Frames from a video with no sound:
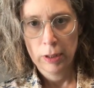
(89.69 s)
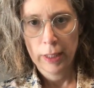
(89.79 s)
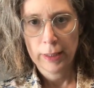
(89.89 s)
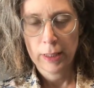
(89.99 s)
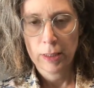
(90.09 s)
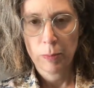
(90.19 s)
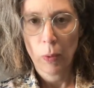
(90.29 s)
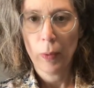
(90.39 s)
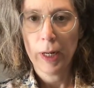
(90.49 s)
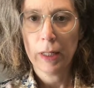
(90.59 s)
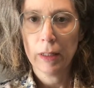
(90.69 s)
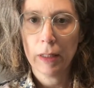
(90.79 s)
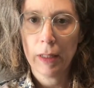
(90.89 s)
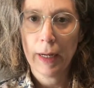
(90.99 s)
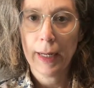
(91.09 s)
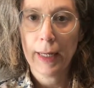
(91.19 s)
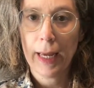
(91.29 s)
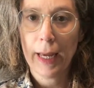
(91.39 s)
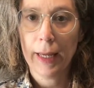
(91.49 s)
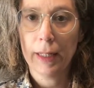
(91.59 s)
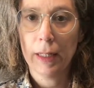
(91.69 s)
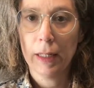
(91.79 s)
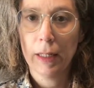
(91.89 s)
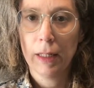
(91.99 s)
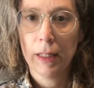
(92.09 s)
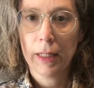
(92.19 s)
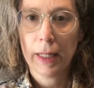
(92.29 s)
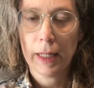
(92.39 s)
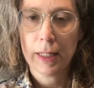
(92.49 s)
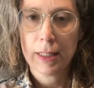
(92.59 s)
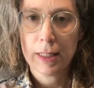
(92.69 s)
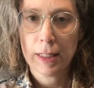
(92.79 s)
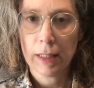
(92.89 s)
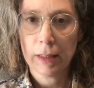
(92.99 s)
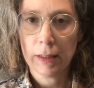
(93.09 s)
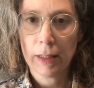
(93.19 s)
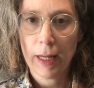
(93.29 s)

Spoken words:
at this point, I can get it still.